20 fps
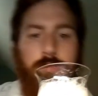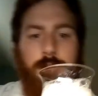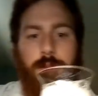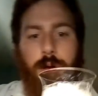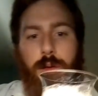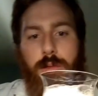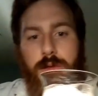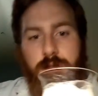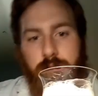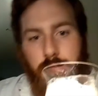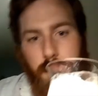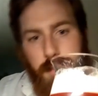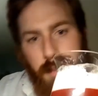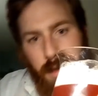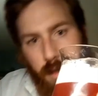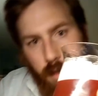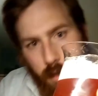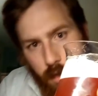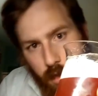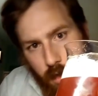bubbles up
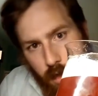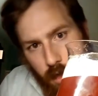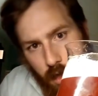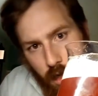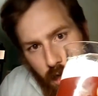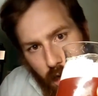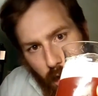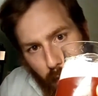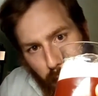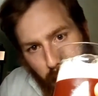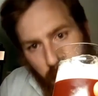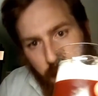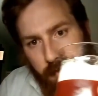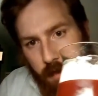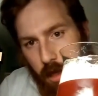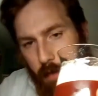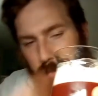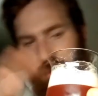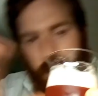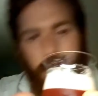above
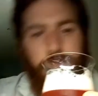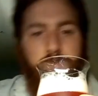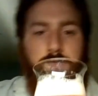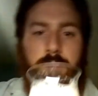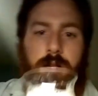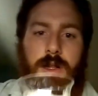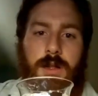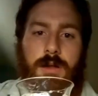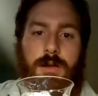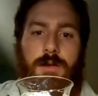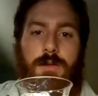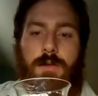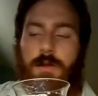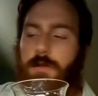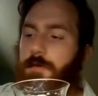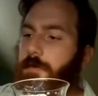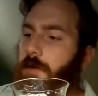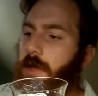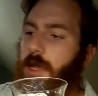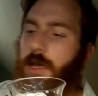that, but we'll
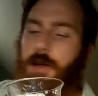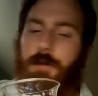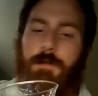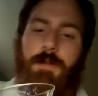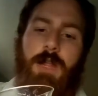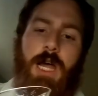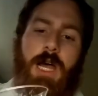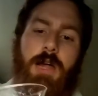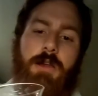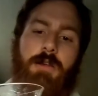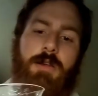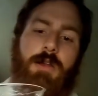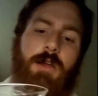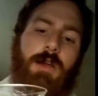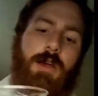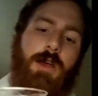forgive that.